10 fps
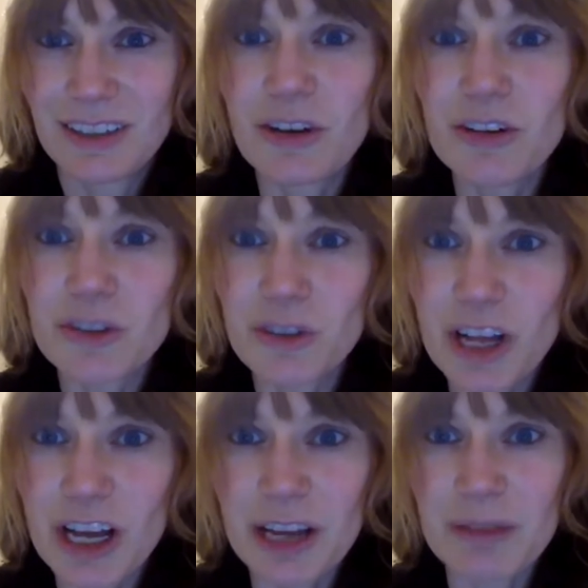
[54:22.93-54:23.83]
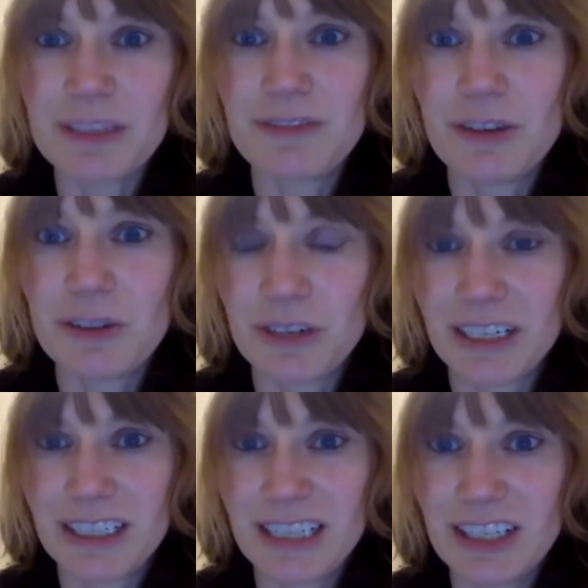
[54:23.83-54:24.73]
cultural hubs of those
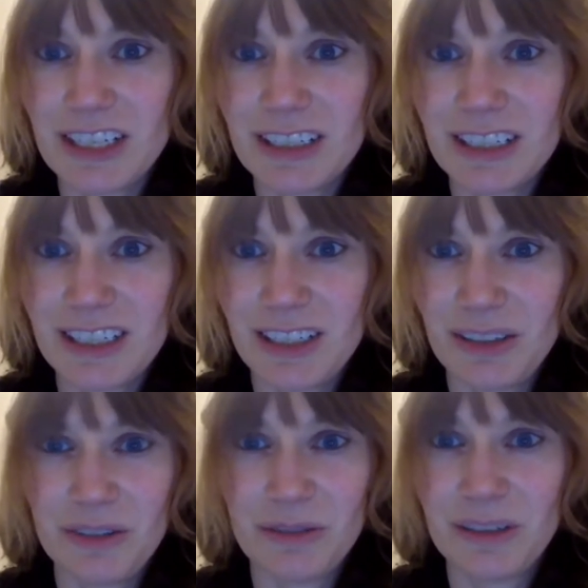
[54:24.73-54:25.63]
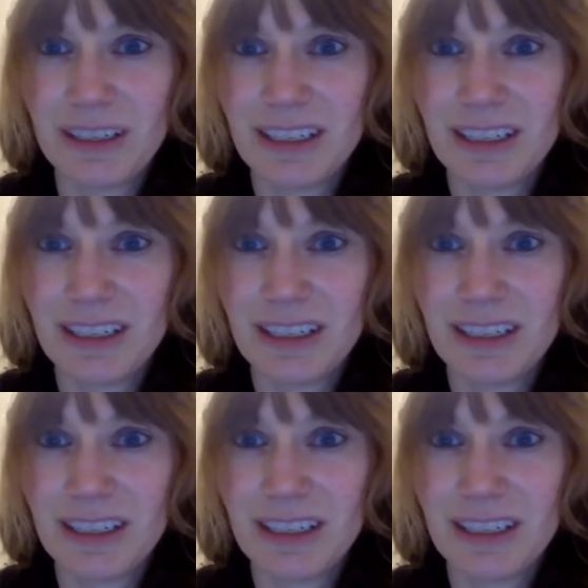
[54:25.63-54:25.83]
organizations to